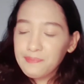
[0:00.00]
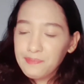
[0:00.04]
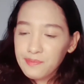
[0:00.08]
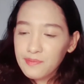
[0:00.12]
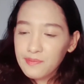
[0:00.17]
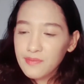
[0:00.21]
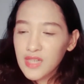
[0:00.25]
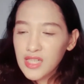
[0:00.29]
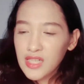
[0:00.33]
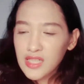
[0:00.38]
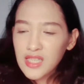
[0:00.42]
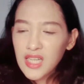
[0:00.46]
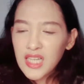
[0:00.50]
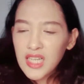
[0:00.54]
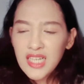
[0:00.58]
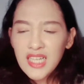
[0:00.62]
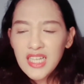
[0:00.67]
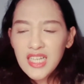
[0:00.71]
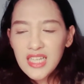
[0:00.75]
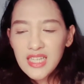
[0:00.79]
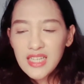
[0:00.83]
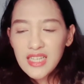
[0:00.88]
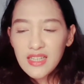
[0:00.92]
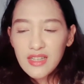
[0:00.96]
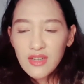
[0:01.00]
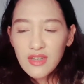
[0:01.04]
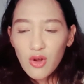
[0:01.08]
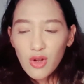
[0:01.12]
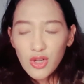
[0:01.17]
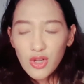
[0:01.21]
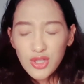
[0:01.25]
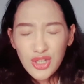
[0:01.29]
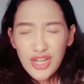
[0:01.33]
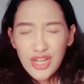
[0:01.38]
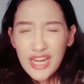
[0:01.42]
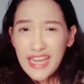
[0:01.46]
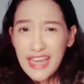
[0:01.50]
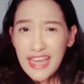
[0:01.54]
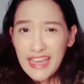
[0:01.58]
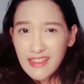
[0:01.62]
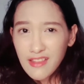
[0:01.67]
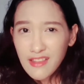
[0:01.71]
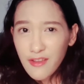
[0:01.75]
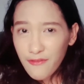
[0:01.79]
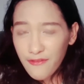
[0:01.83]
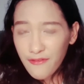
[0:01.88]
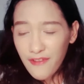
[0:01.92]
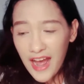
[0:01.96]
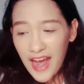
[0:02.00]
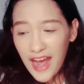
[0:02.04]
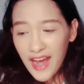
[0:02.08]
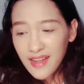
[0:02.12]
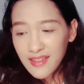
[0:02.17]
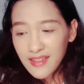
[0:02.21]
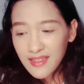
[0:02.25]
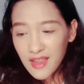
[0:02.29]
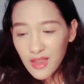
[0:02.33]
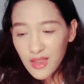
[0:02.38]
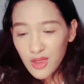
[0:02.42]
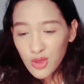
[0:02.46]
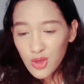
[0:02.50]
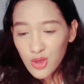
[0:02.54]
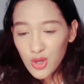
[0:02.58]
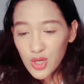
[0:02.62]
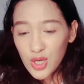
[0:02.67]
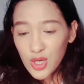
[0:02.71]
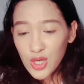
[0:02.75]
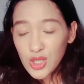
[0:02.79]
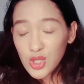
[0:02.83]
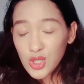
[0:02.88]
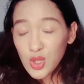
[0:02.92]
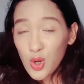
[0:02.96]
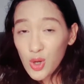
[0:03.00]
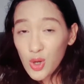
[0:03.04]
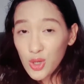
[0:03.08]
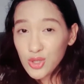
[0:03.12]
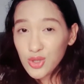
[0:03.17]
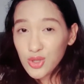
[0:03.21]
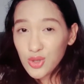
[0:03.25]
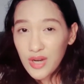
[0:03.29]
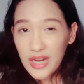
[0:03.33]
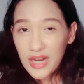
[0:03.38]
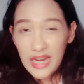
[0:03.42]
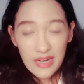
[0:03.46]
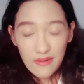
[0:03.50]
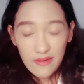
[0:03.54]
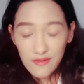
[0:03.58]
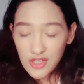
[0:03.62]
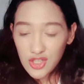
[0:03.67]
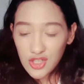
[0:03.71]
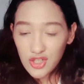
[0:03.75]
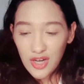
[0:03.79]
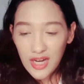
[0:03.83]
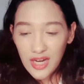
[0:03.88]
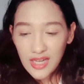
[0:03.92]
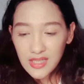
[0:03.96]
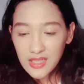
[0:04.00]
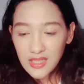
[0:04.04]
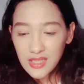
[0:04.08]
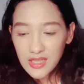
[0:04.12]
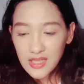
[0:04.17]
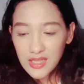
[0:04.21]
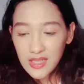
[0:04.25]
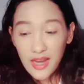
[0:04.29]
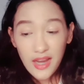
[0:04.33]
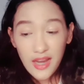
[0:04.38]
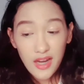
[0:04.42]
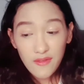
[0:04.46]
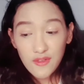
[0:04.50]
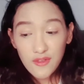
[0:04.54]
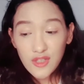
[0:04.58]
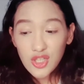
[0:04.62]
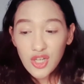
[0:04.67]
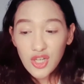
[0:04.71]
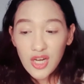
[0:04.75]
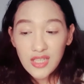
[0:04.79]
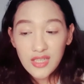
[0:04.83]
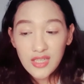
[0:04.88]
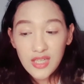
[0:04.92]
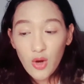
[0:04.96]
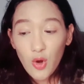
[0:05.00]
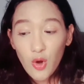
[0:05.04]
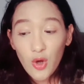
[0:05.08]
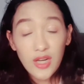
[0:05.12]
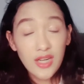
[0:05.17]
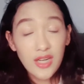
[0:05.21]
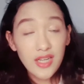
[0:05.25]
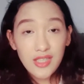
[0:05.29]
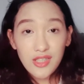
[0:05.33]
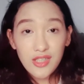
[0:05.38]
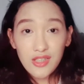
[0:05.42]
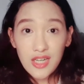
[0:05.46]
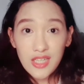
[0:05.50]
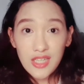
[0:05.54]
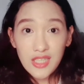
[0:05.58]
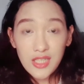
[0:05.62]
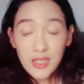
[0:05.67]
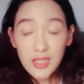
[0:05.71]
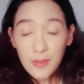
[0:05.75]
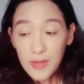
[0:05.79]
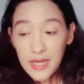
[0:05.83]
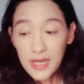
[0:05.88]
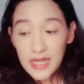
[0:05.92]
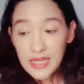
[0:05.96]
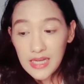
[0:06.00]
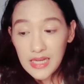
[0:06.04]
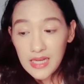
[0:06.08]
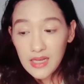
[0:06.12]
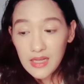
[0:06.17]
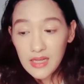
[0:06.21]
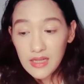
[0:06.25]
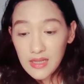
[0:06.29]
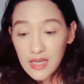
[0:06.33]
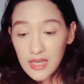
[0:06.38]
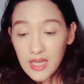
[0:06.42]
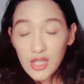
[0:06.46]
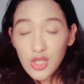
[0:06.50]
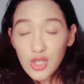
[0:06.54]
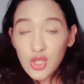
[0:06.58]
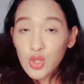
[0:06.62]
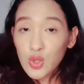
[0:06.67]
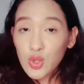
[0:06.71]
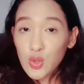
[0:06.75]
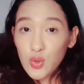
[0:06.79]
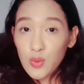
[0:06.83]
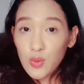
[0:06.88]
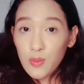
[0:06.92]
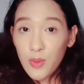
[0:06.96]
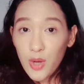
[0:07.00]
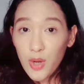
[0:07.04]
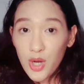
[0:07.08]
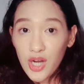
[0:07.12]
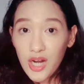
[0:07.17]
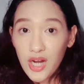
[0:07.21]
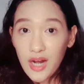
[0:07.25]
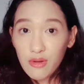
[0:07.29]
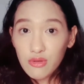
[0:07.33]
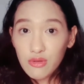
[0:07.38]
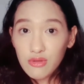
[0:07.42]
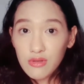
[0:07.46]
this doesn't also negate the fact that there's also negative stress. Negative stress or distress typically leads to burnout.